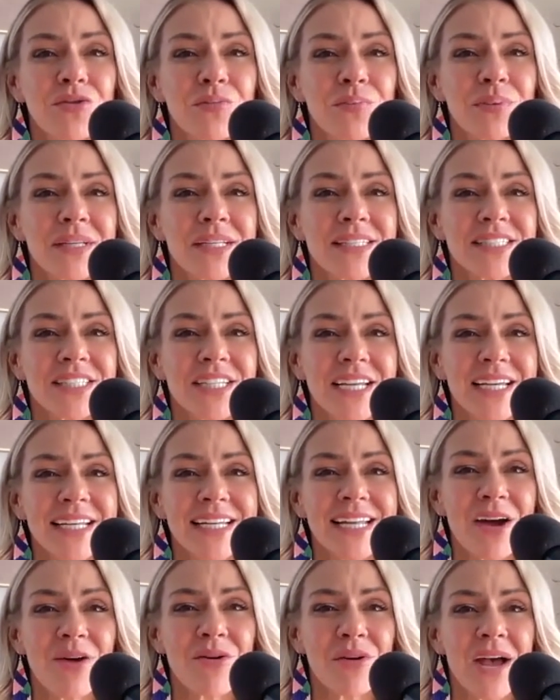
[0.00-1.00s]
please check it
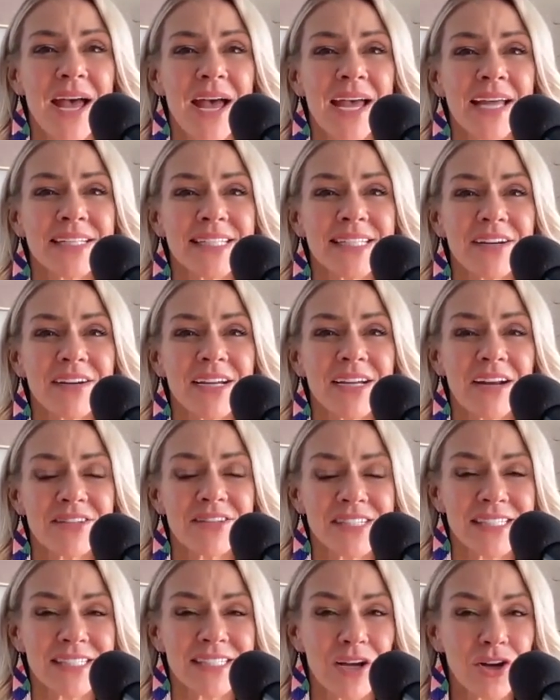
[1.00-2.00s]
out at tara
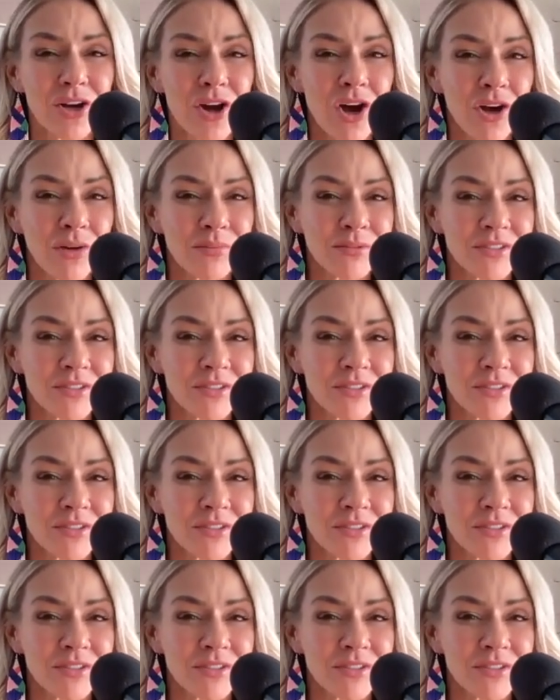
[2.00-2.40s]
garrison dot com.